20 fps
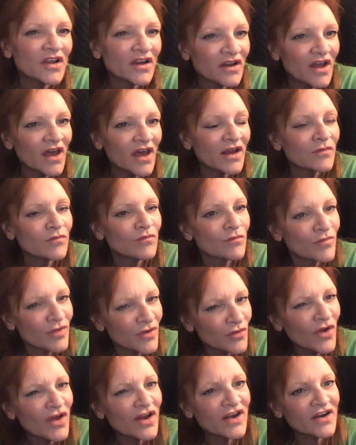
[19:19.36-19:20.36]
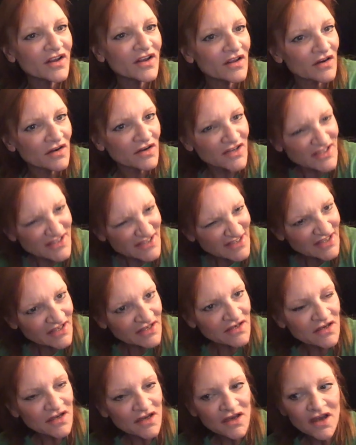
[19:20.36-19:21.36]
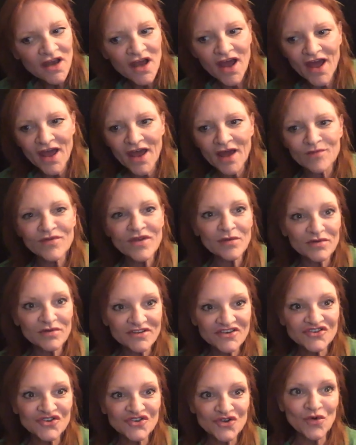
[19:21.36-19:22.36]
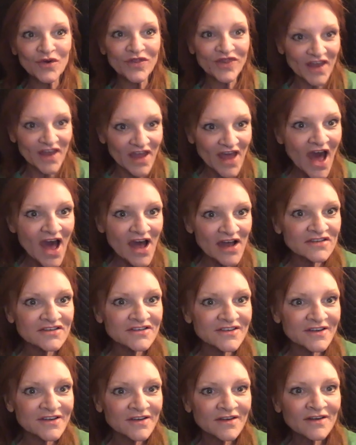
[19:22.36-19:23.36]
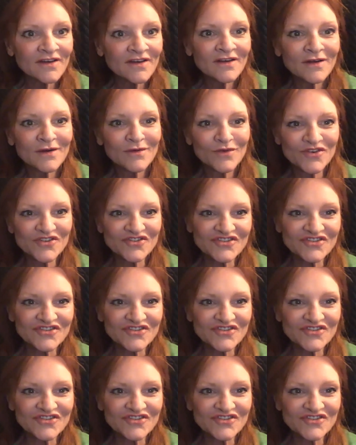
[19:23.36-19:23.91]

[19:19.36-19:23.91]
and be ready to listen and be able to do what they ask, which,